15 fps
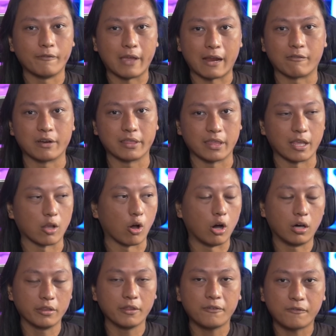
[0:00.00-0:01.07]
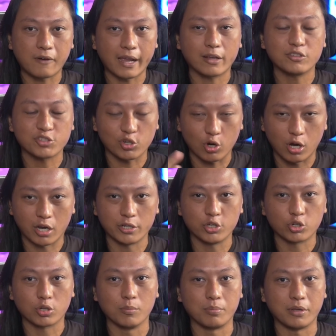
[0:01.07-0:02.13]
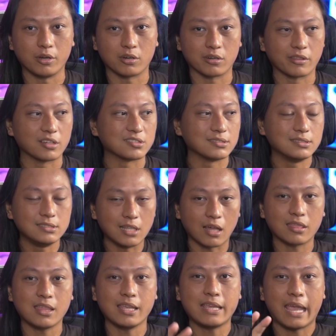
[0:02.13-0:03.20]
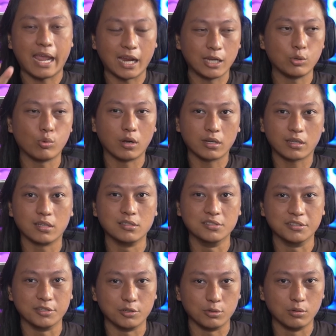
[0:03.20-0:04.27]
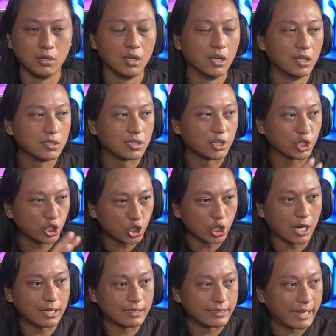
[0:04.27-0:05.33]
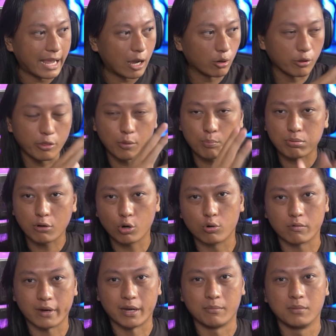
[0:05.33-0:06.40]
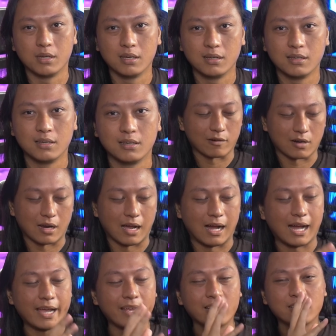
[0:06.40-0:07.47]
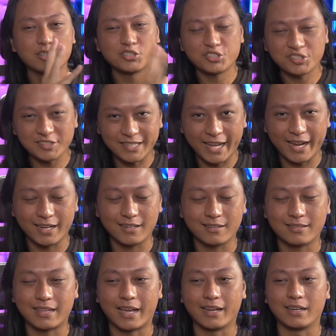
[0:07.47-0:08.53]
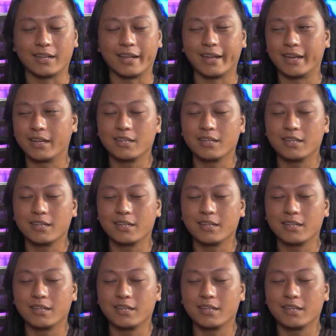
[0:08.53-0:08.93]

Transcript: of everything. All the files are on your computer. There's nothing anyone can do to shut down the program. However, I understand that it